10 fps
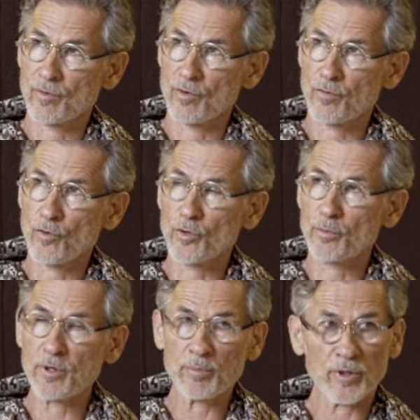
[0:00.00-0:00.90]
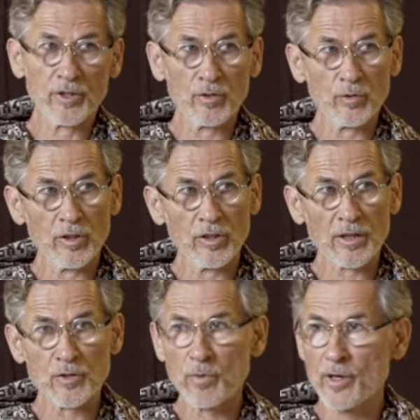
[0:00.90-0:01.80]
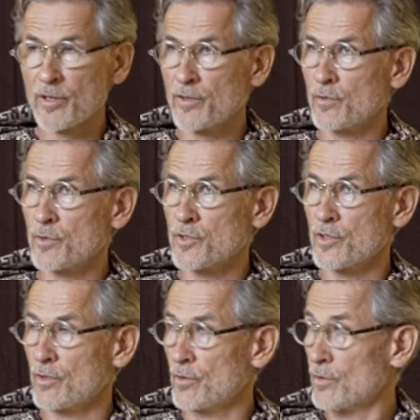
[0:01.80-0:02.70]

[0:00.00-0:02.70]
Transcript: Of all the people here, only Lakshman, I think, was there.